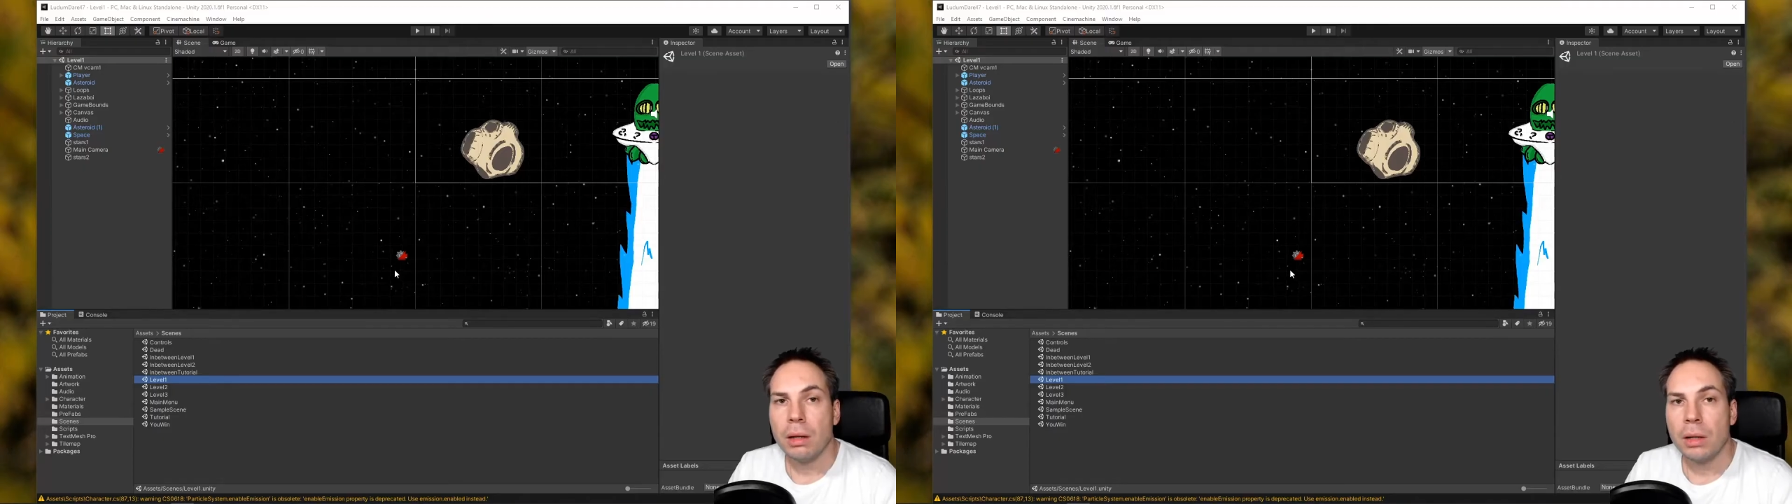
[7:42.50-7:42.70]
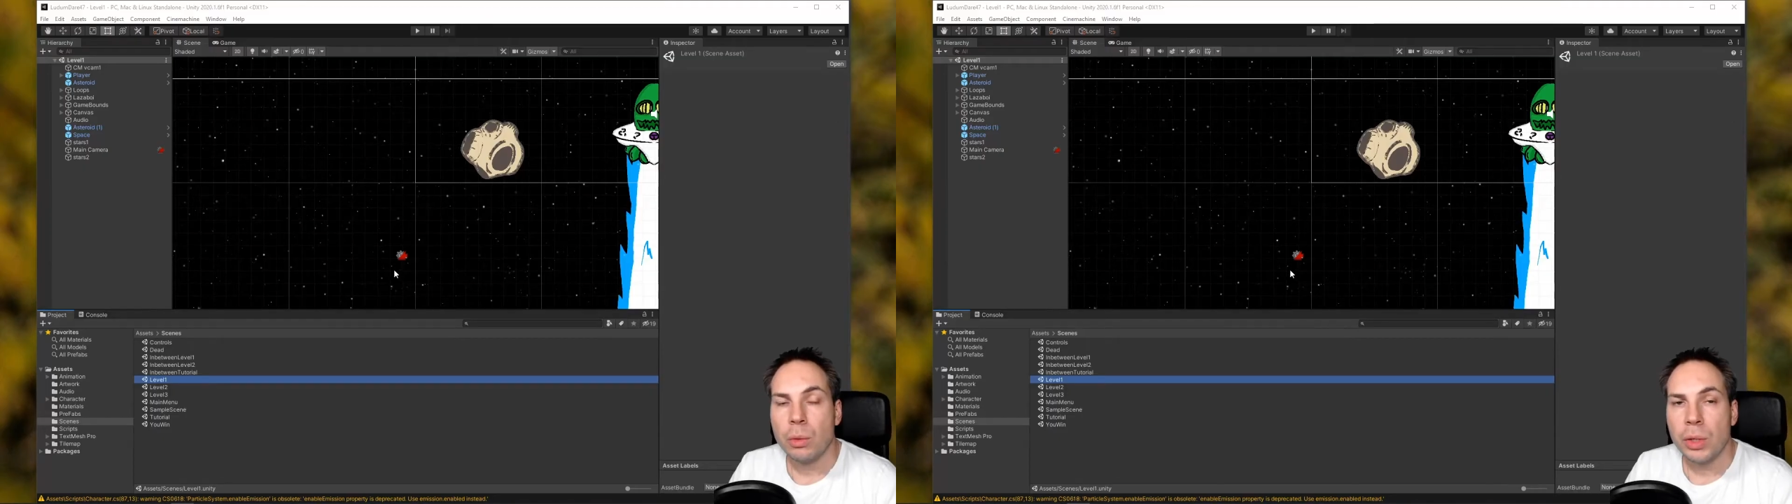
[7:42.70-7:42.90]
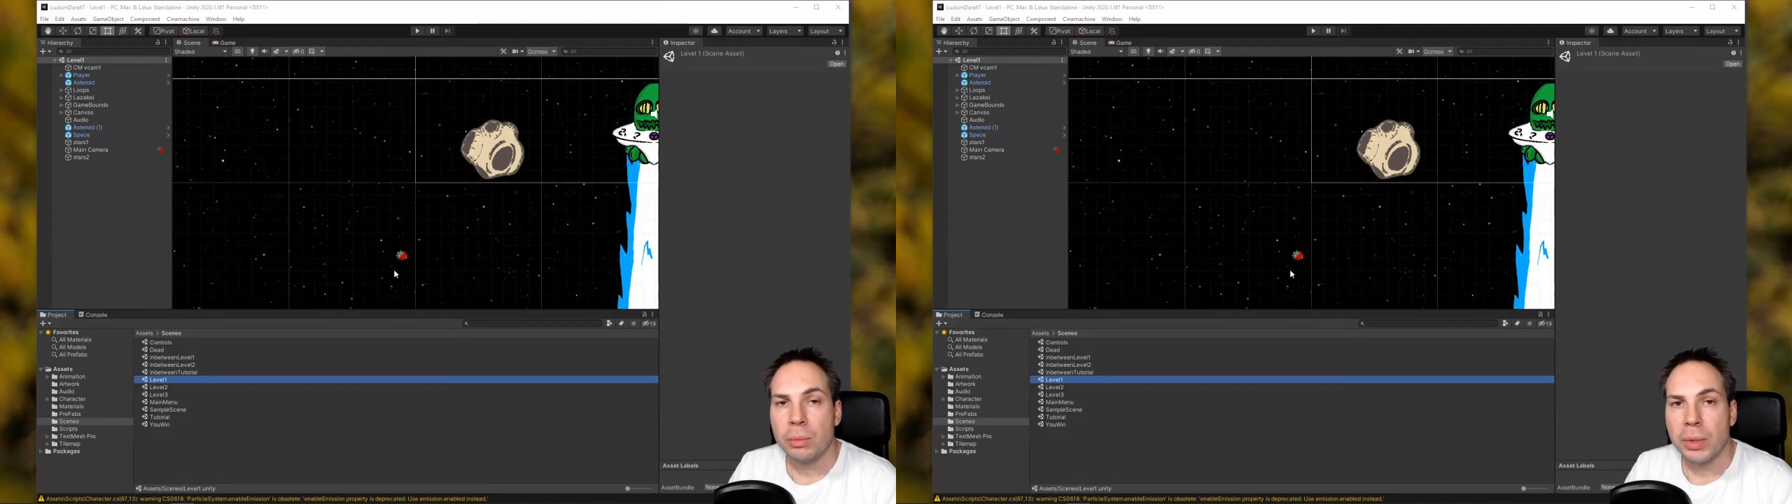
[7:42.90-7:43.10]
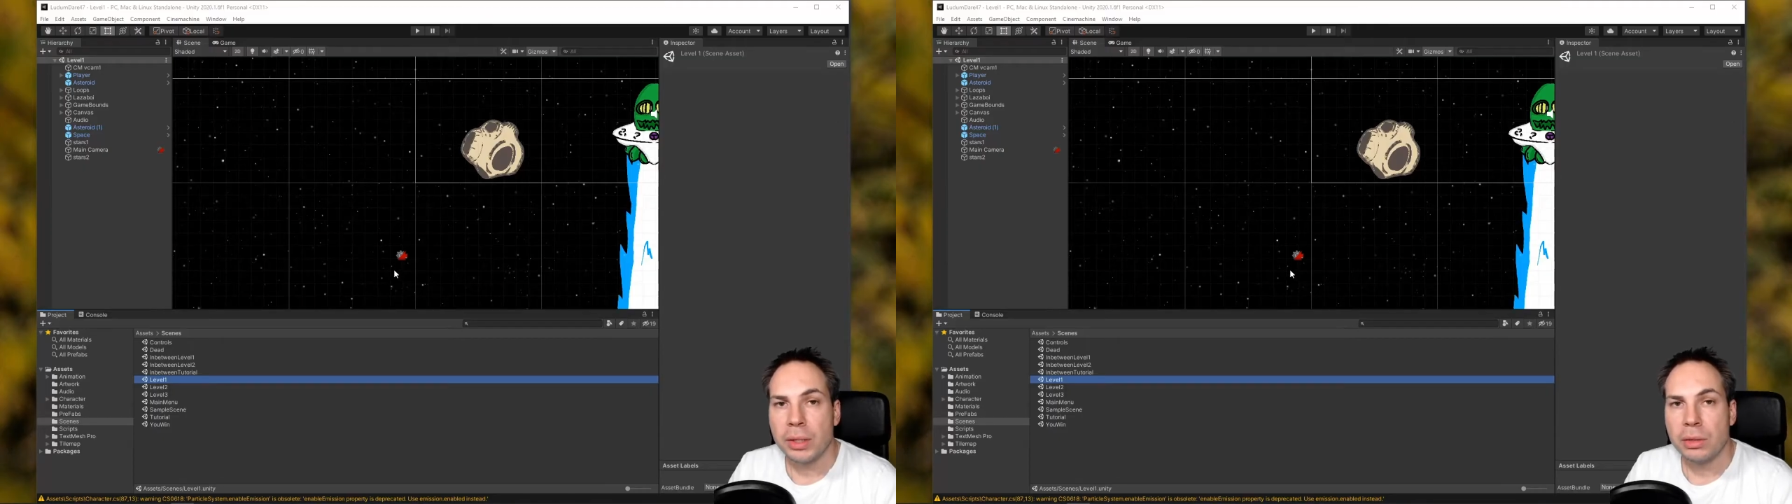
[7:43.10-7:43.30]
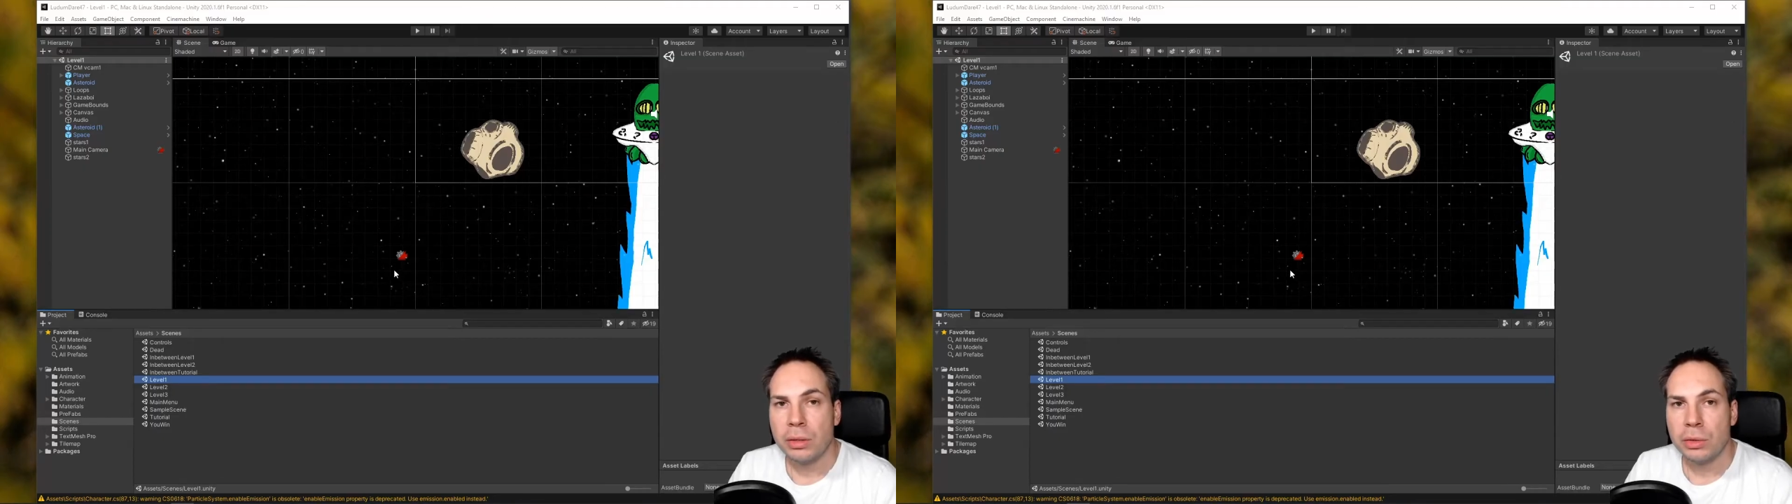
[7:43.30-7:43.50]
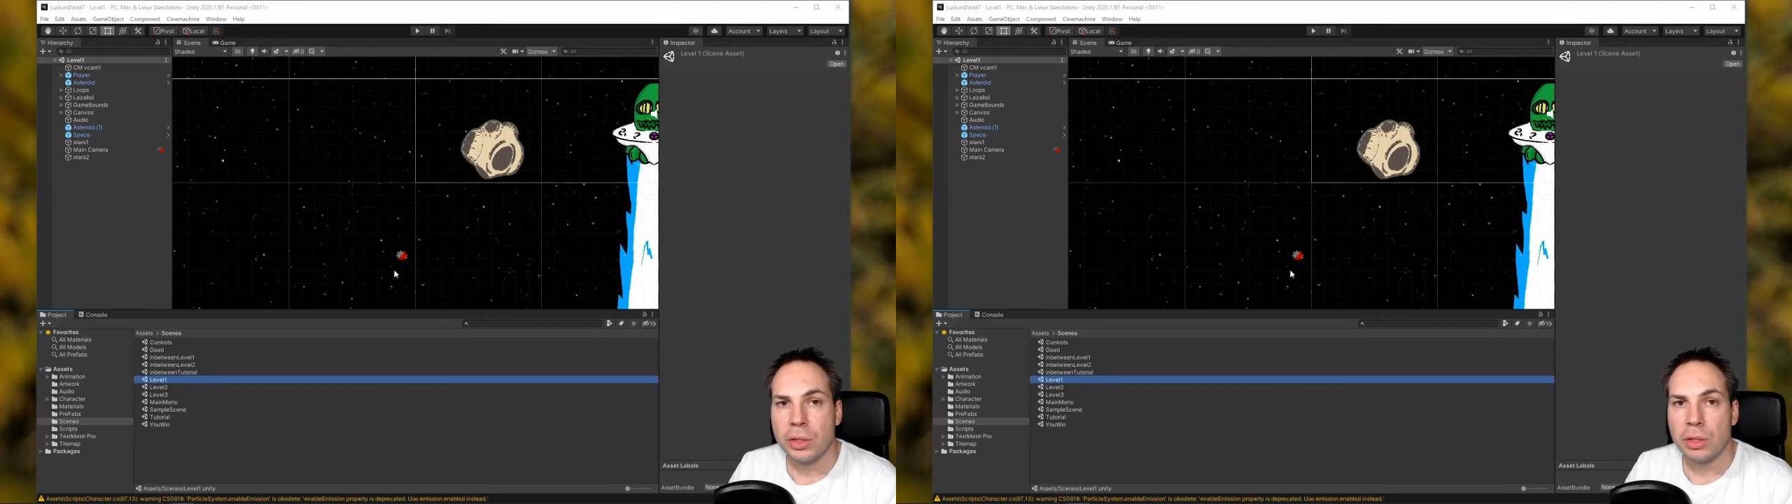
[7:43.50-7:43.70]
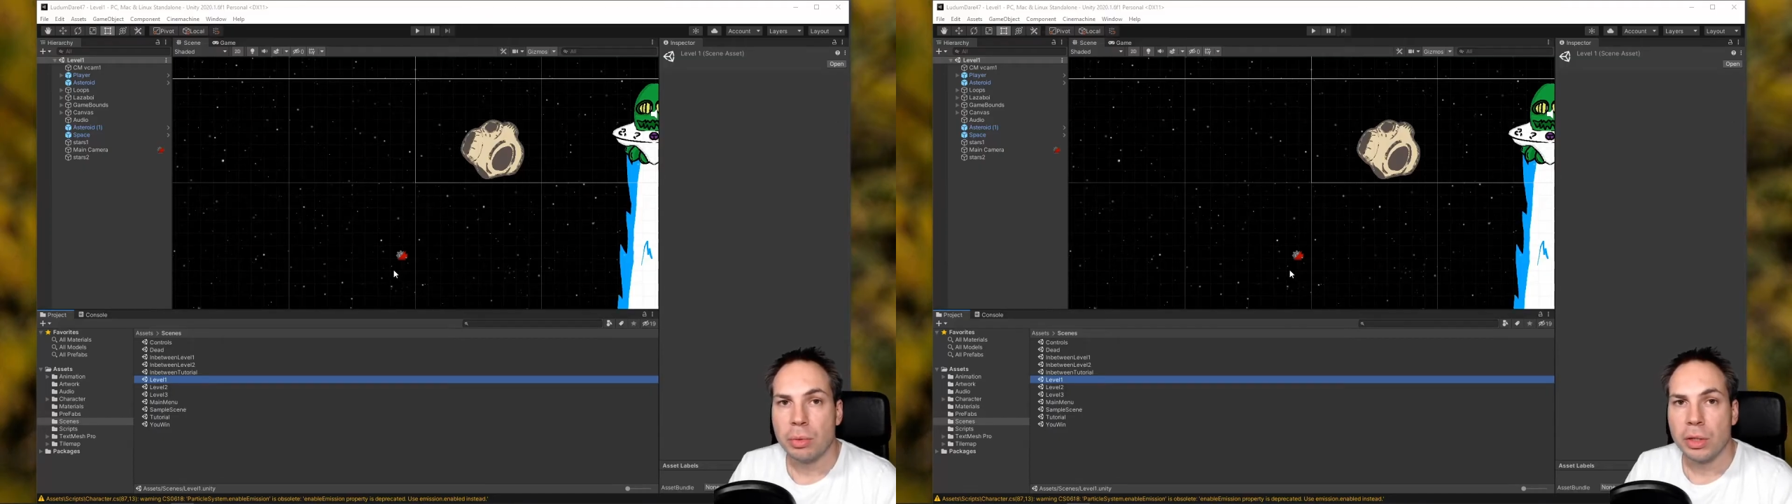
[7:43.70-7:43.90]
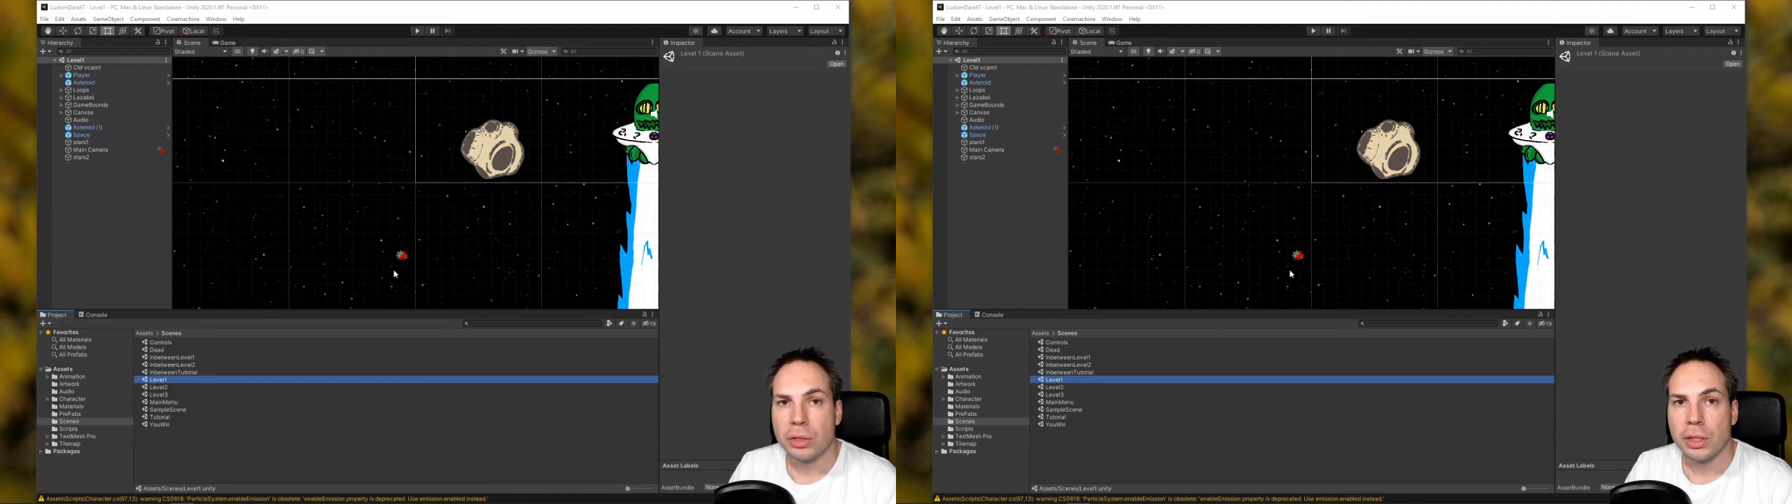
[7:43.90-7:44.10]
I went back to the Unity
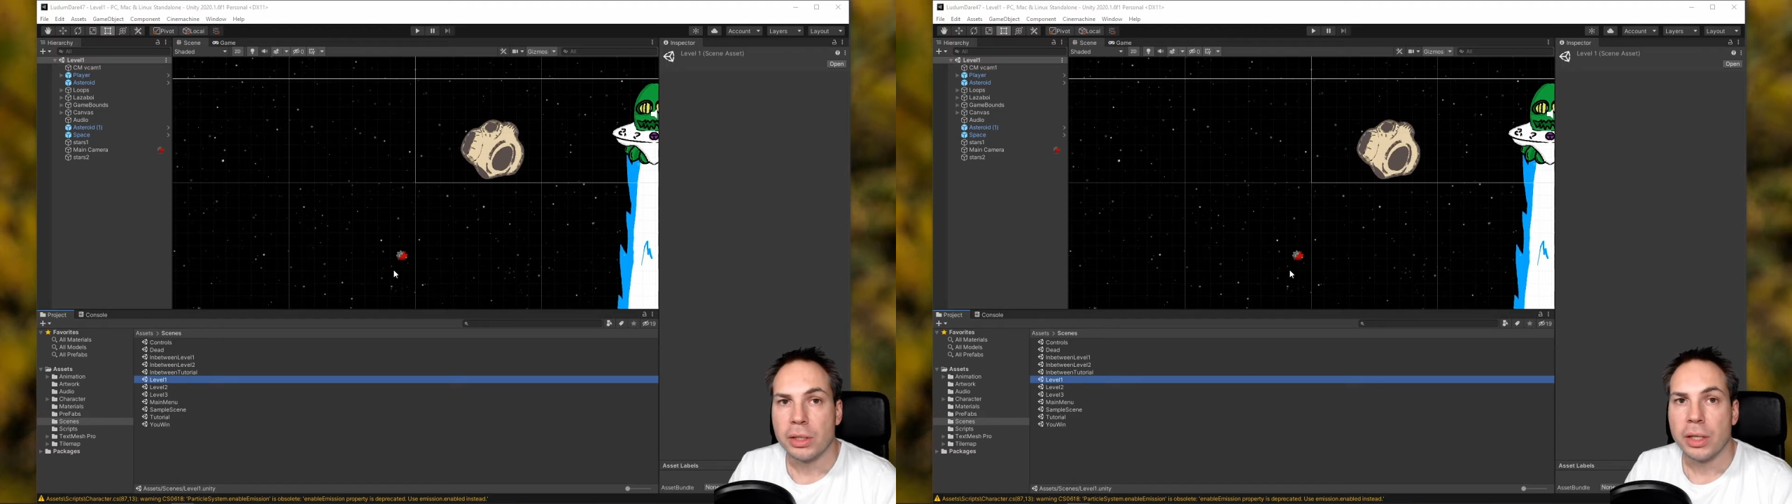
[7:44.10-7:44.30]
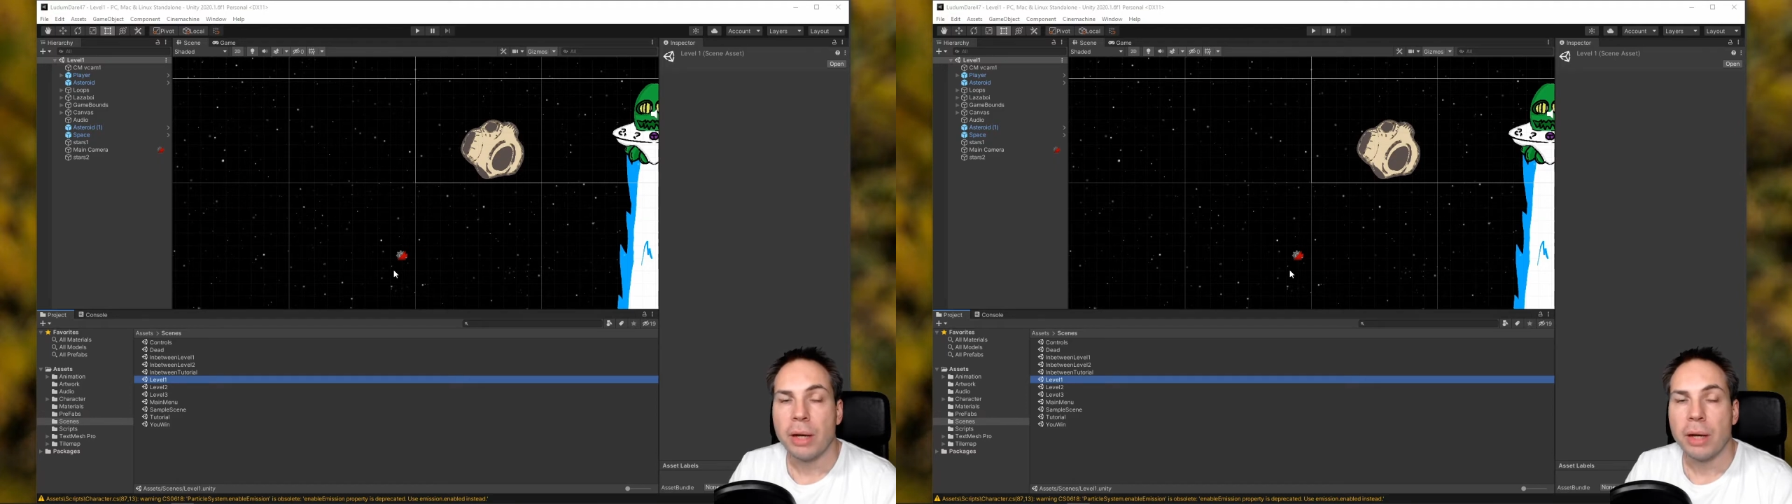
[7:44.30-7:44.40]
project.